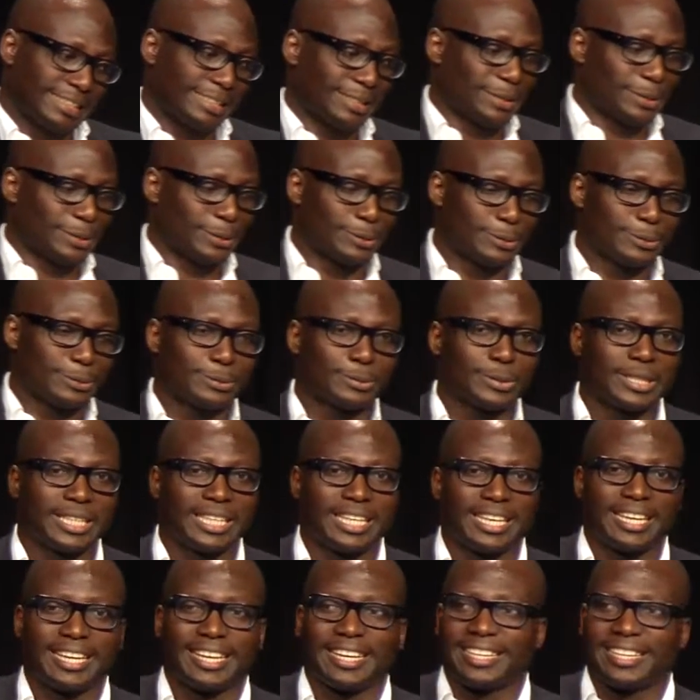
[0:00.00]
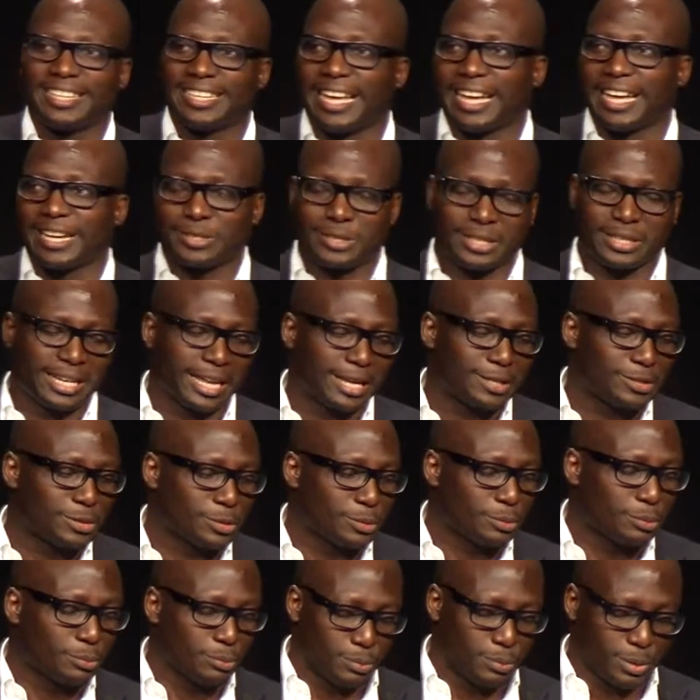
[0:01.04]
You know, we actually like
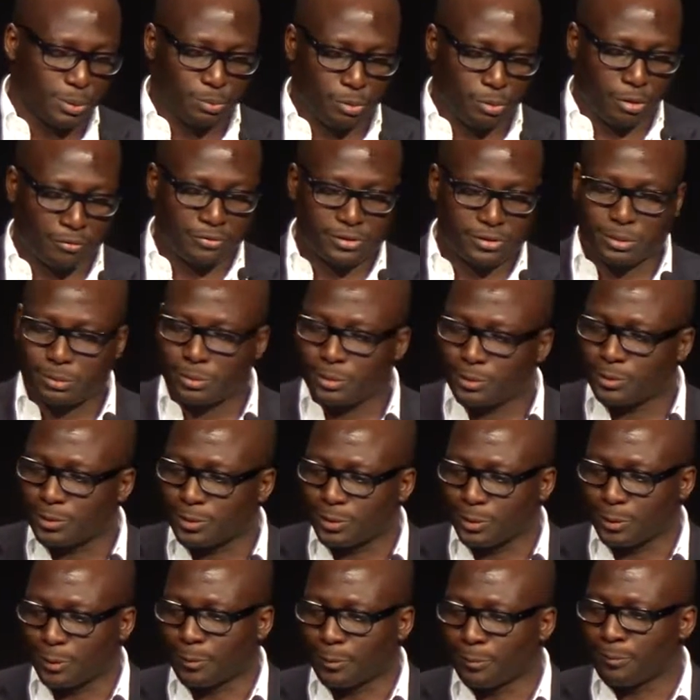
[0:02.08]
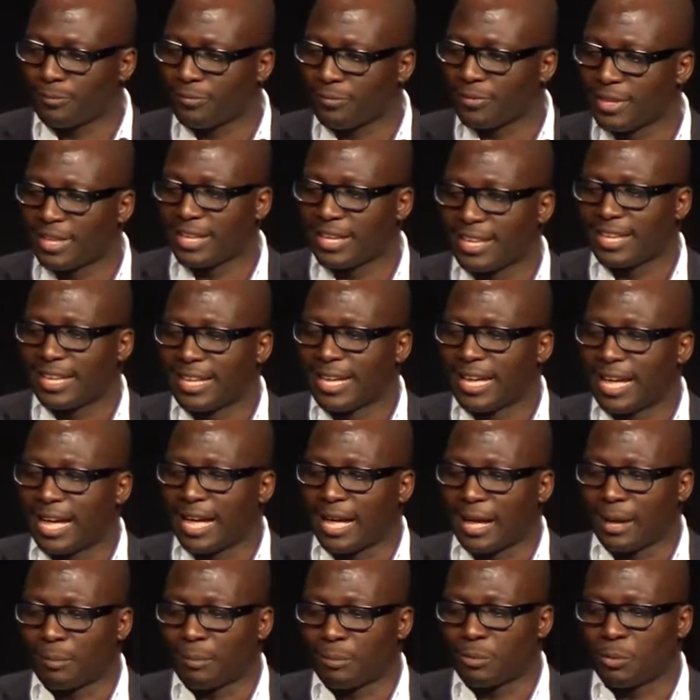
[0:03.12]
to be profitable, so
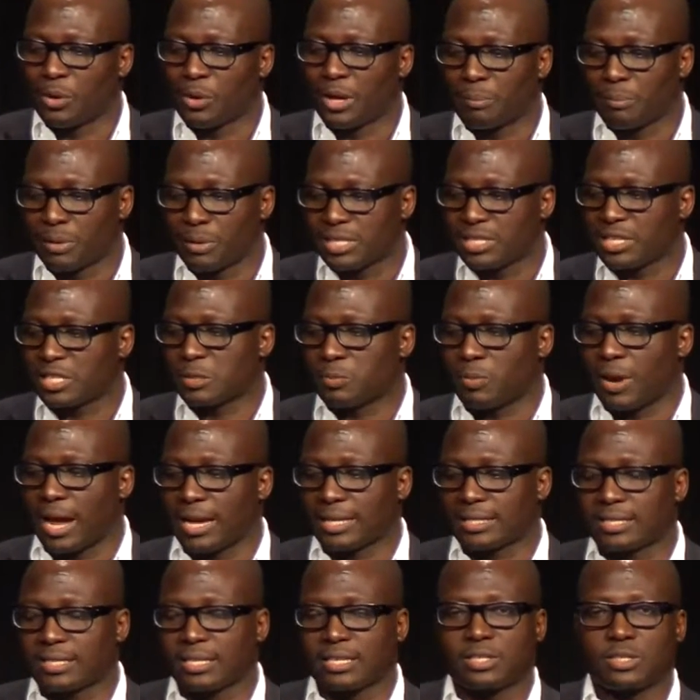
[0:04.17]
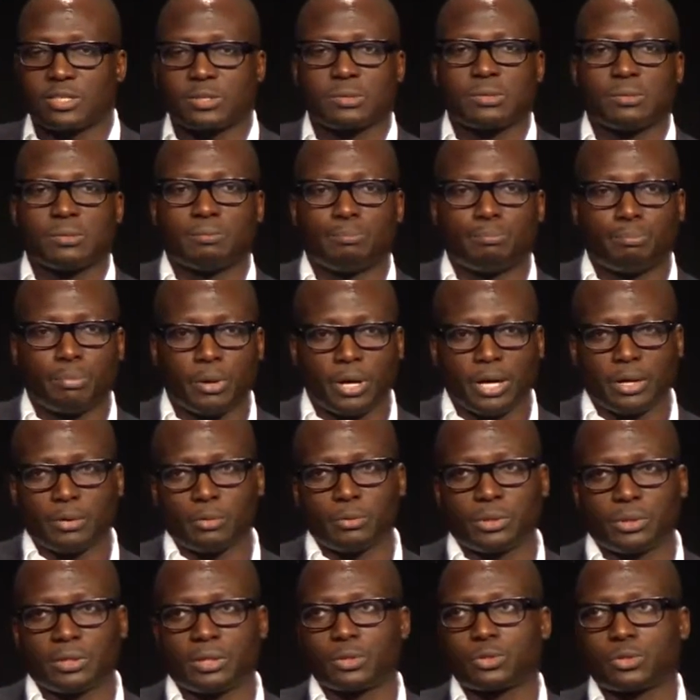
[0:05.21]
we're a business practice,
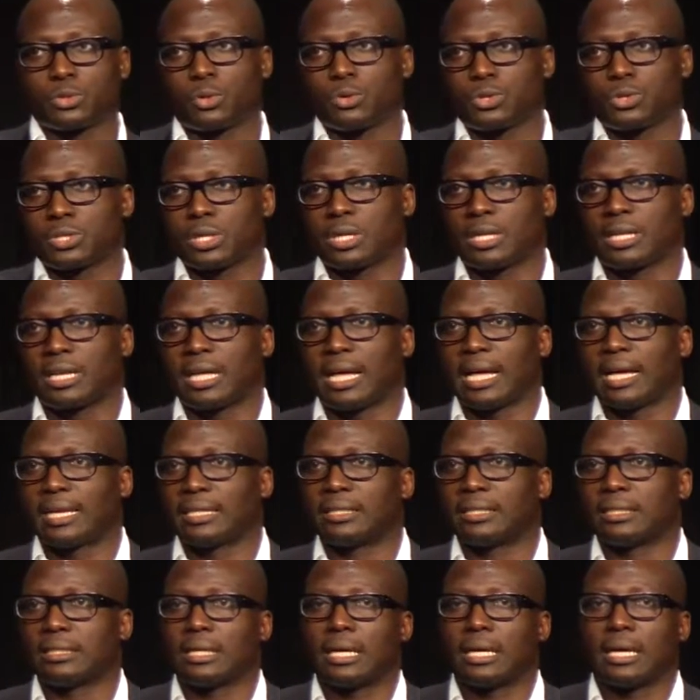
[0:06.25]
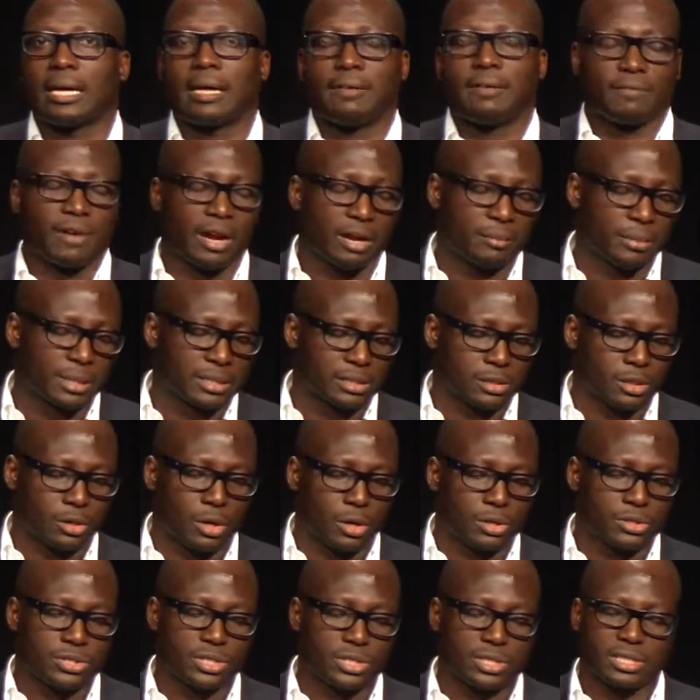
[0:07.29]
but with a social and environmental
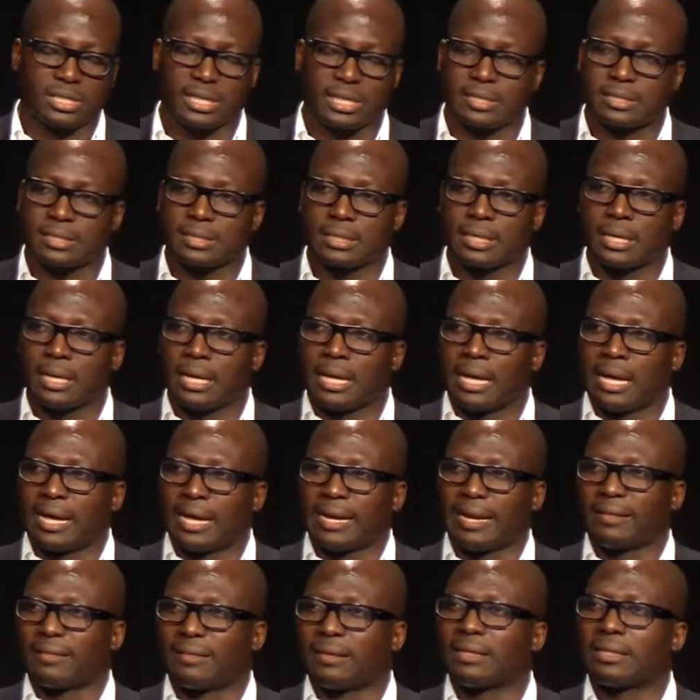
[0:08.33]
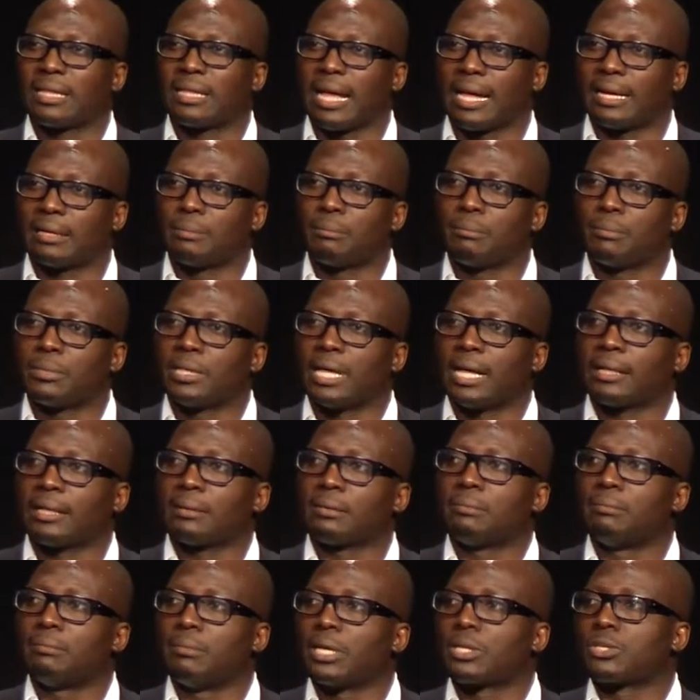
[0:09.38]
consciousness. And I think that
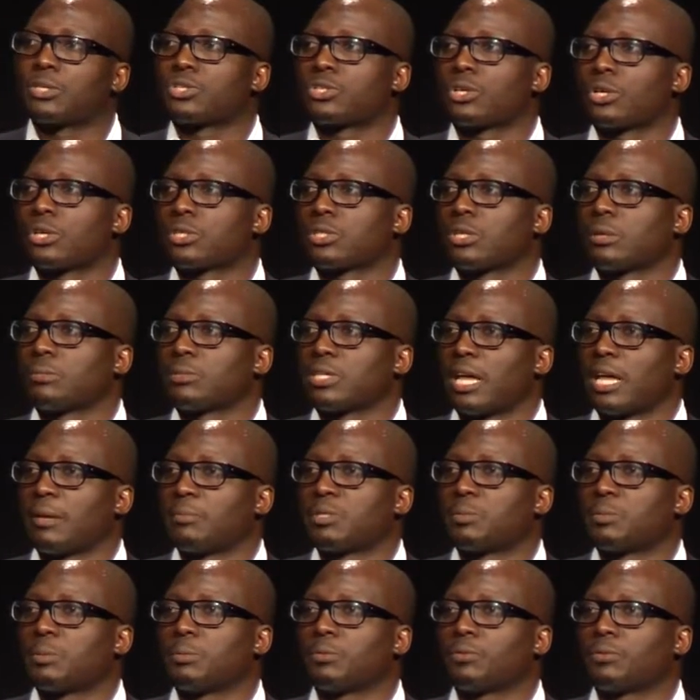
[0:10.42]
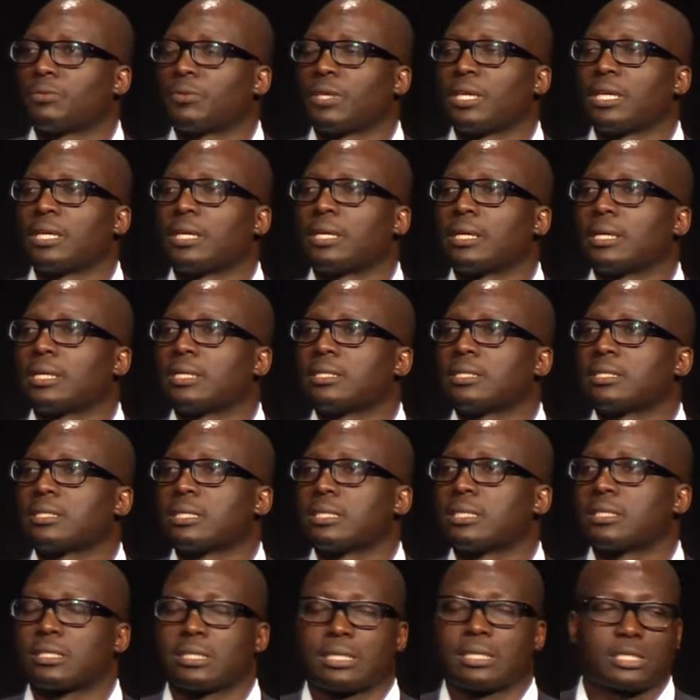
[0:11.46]
that mixture sometimes people think
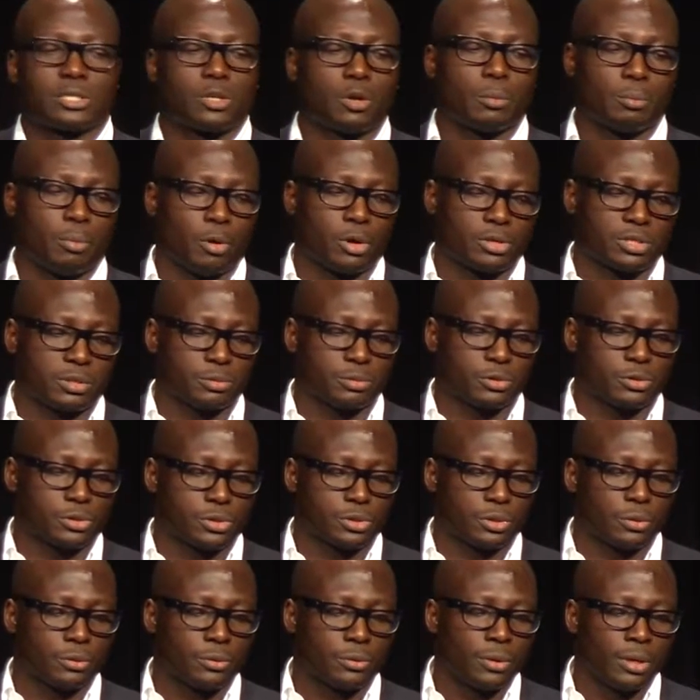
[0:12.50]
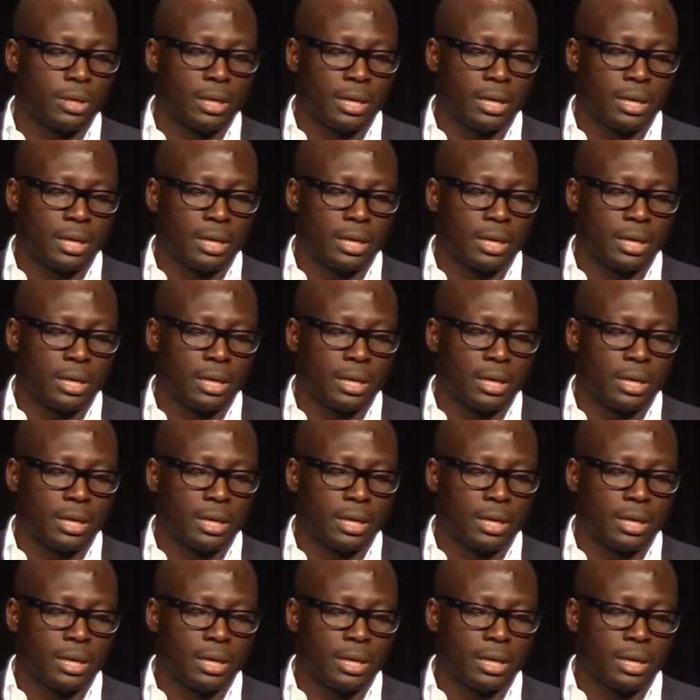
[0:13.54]
it's not possible. So